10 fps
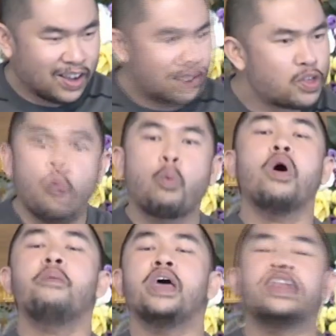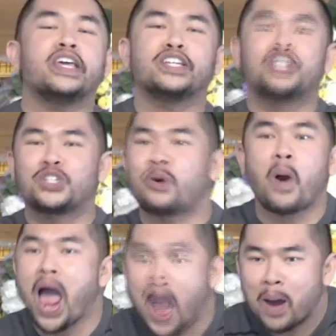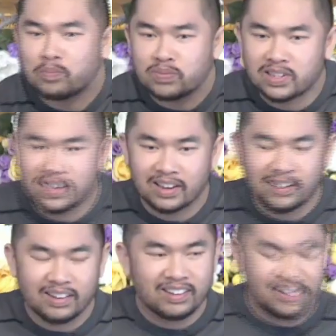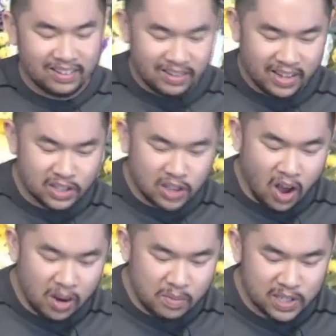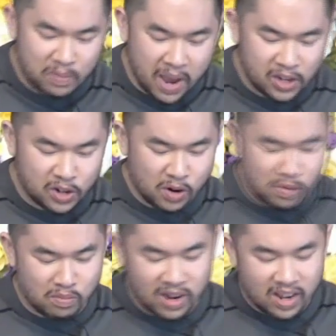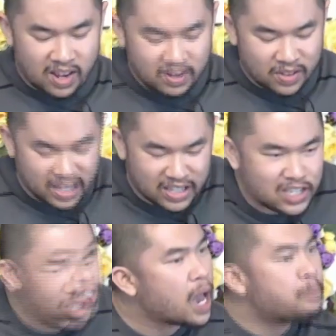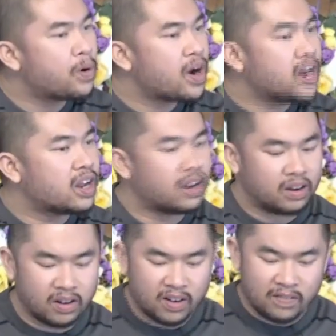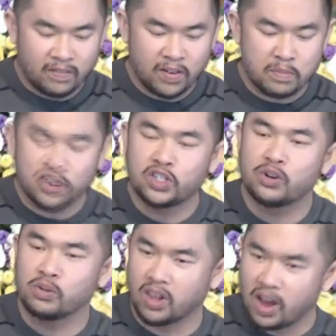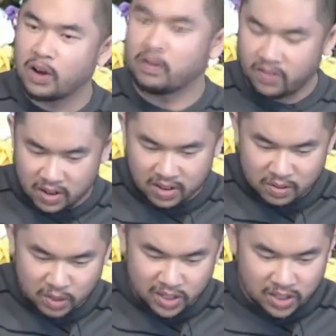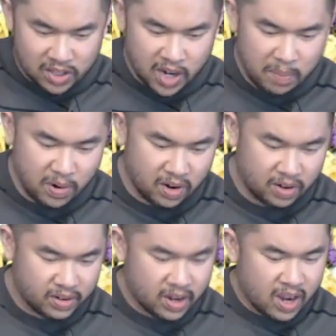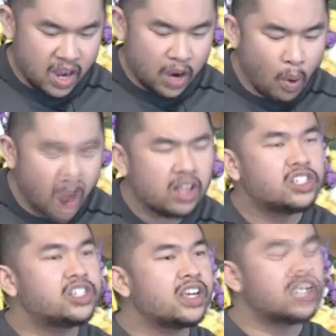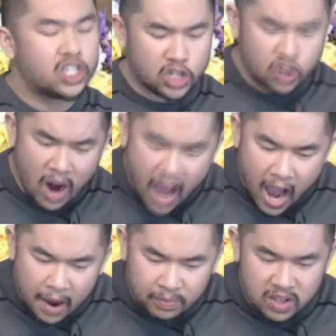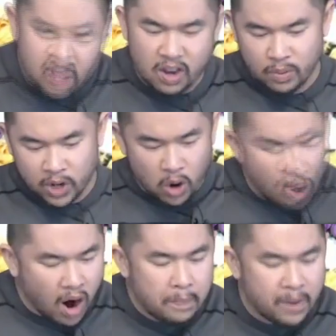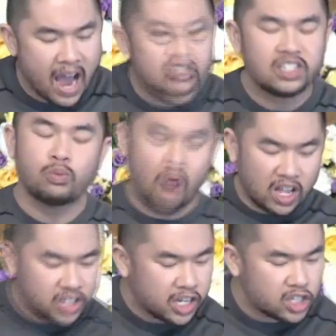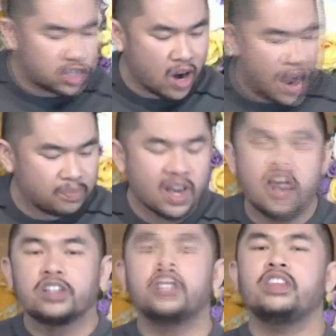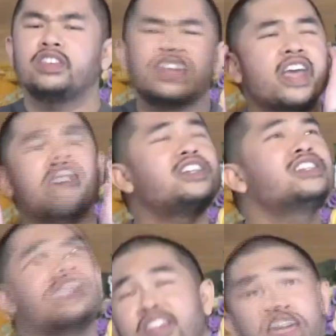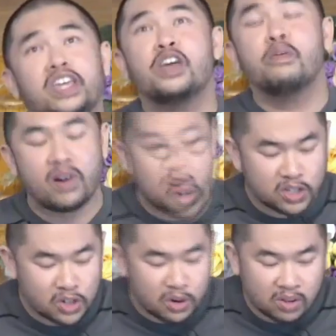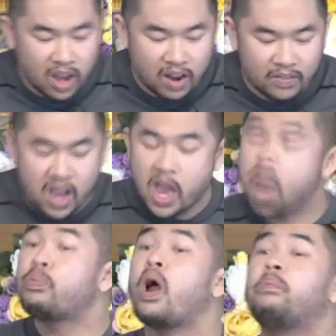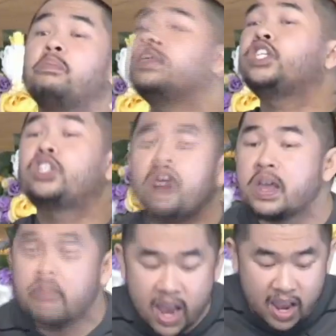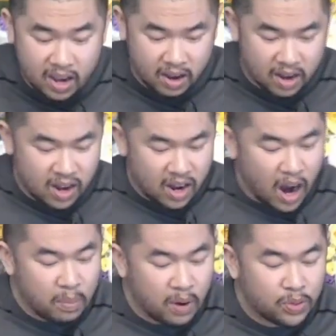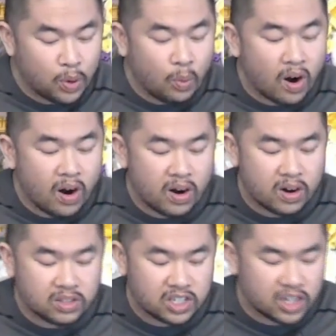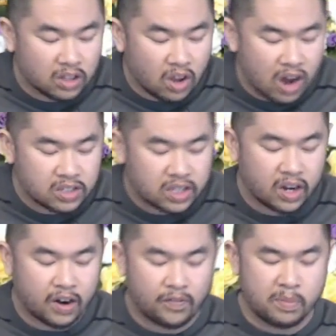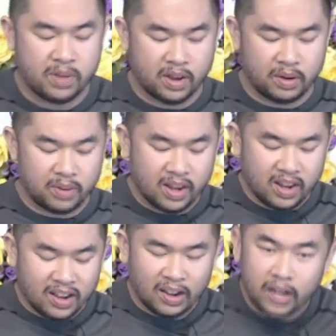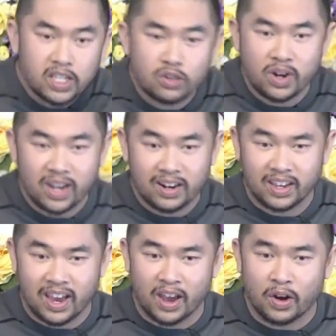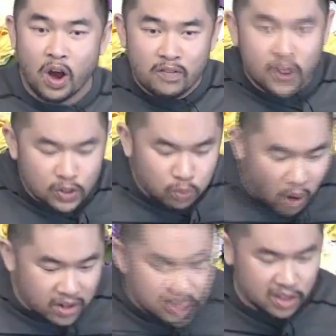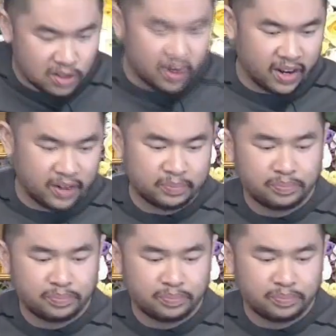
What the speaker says: The woman is trapped in Solomon's bedroom and separated from her true love, which is the shepherd. And while she is trapped, we go to our passage, while she is trapped, she's thinking about her true love and probably dreaming about the words she longs to hear from him. Let's read it again. Verse 1 to 3.